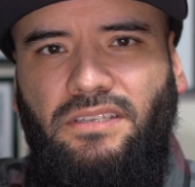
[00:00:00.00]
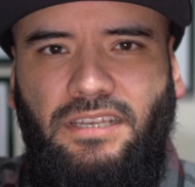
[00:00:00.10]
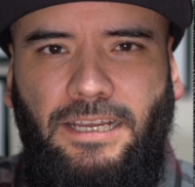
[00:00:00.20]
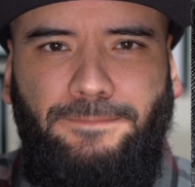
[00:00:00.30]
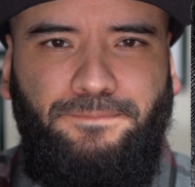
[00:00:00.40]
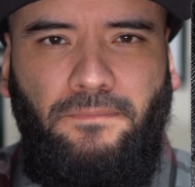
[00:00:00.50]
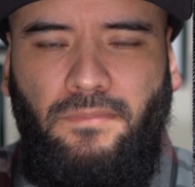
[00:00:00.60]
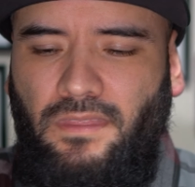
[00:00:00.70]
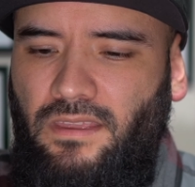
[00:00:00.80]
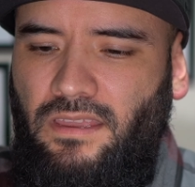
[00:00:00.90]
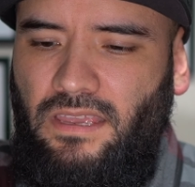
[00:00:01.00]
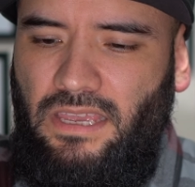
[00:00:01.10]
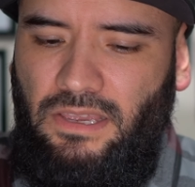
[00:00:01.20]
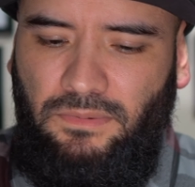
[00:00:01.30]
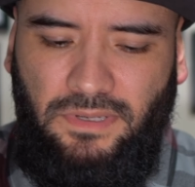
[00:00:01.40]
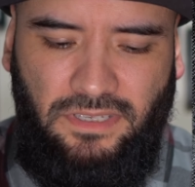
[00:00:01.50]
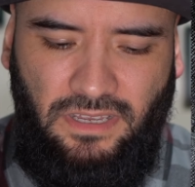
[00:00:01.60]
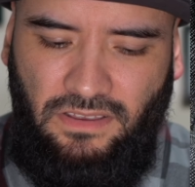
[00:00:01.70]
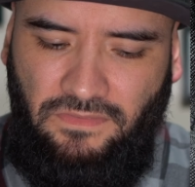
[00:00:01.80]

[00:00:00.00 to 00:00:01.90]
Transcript: um it was uh,